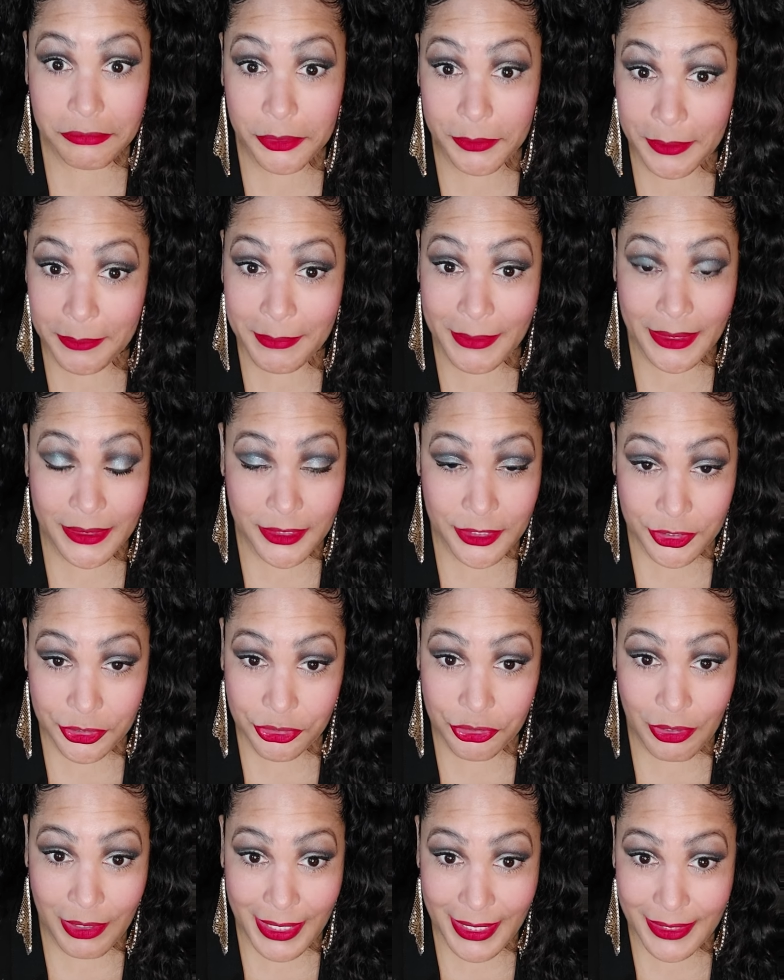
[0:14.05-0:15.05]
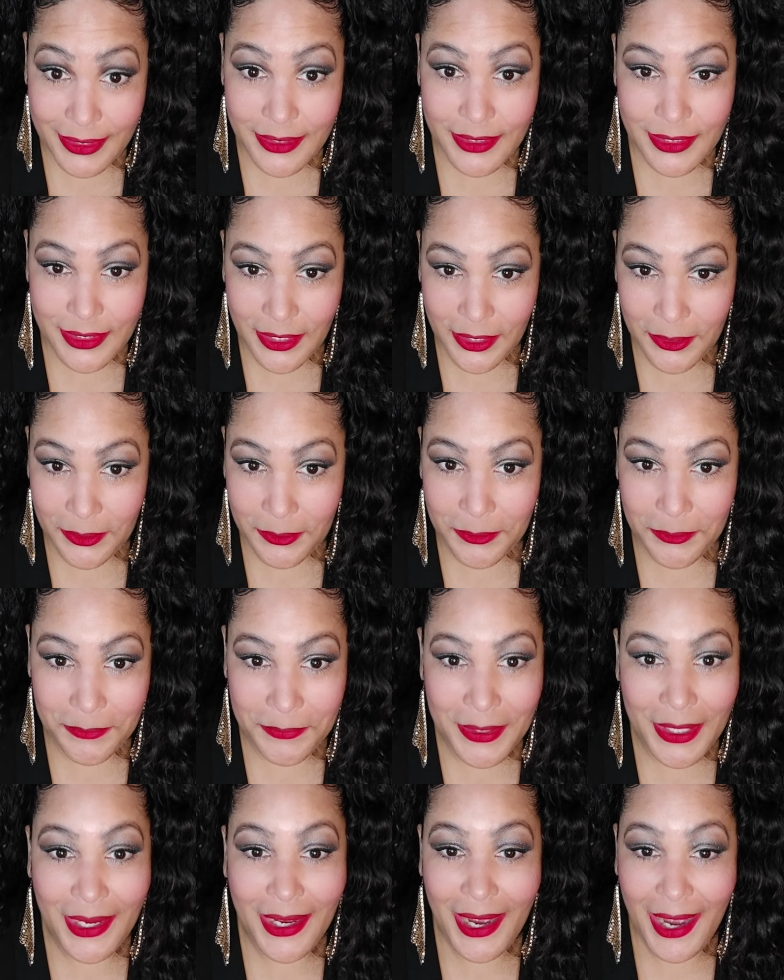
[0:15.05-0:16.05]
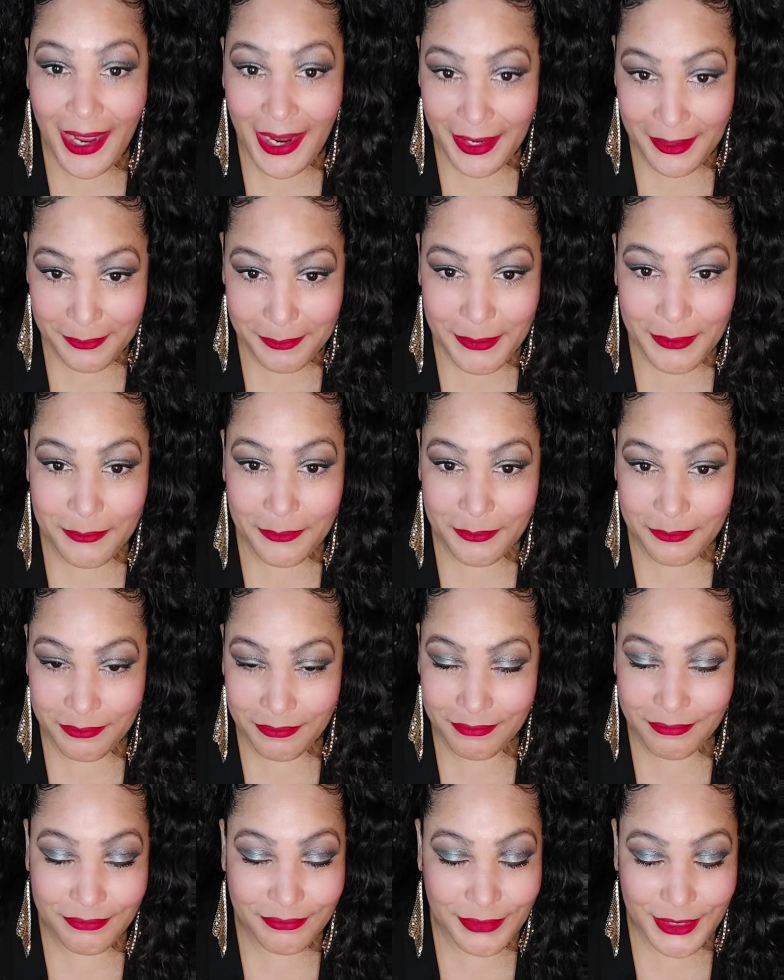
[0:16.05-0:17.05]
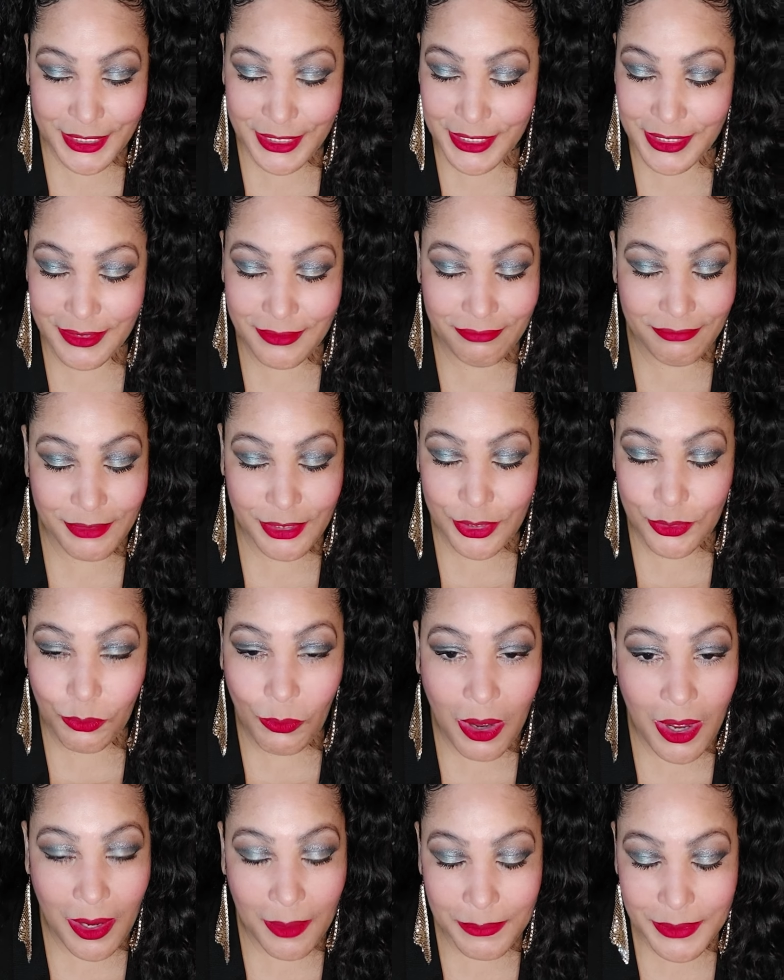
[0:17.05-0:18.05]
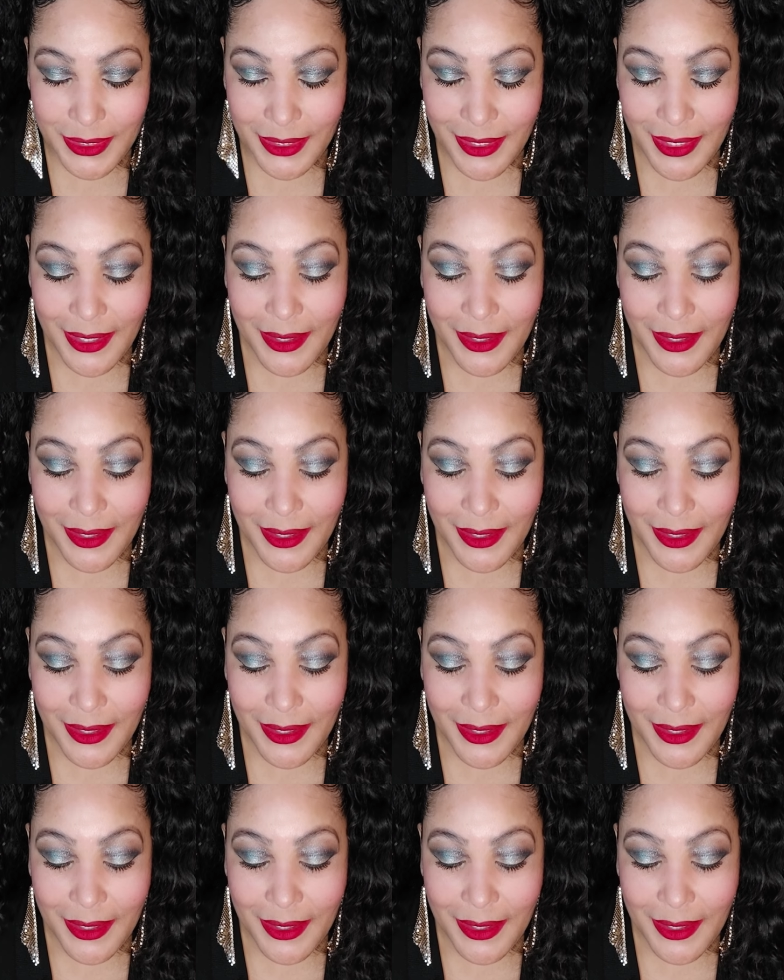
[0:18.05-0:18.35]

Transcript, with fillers: three months straight. So I've been just swamped.